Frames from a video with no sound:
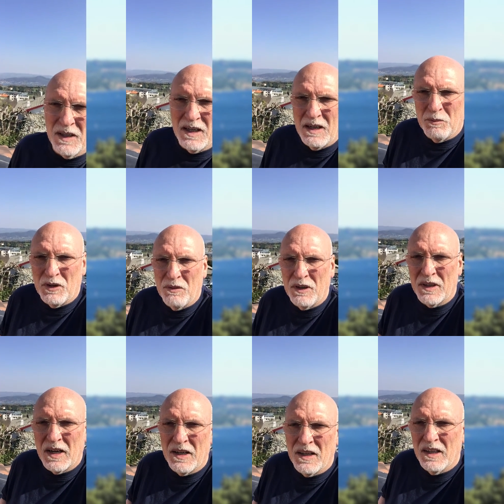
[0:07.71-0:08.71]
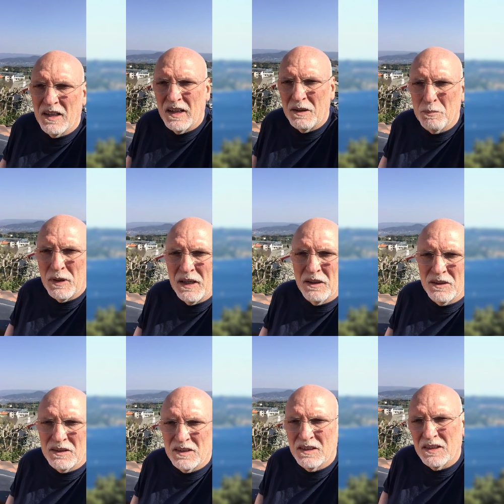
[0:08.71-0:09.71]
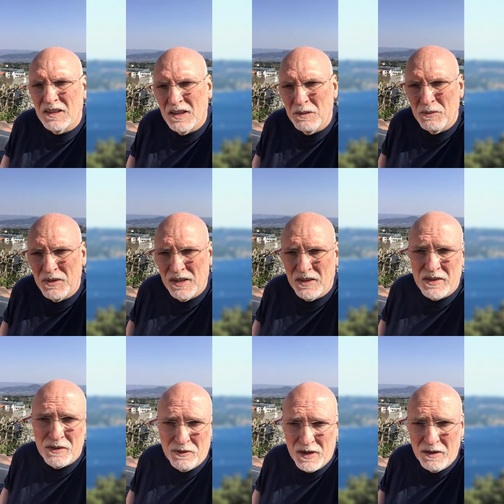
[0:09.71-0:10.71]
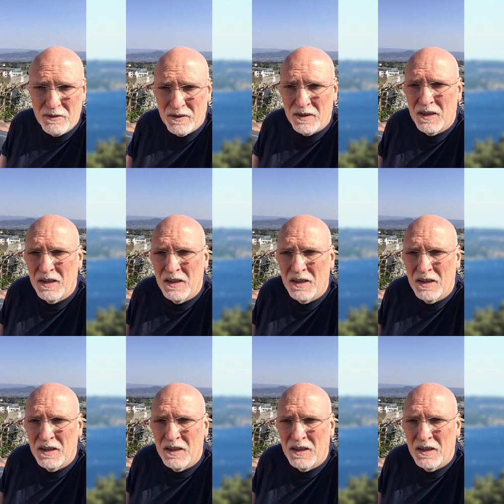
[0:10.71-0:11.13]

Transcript: I'm a retired airline pilot. I'm 65.